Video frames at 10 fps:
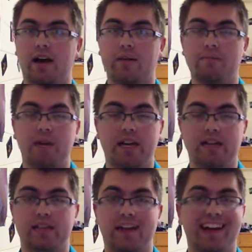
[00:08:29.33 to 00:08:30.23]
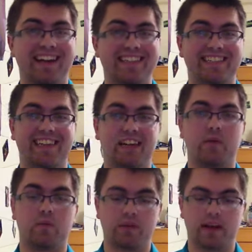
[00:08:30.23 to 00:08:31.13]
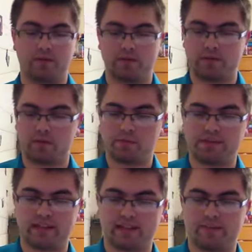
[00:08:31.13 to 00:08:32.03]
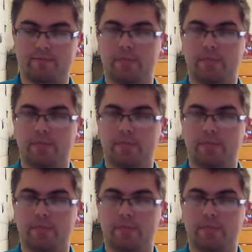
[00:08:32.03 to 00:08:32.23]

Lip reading: a minute, and a second really represent.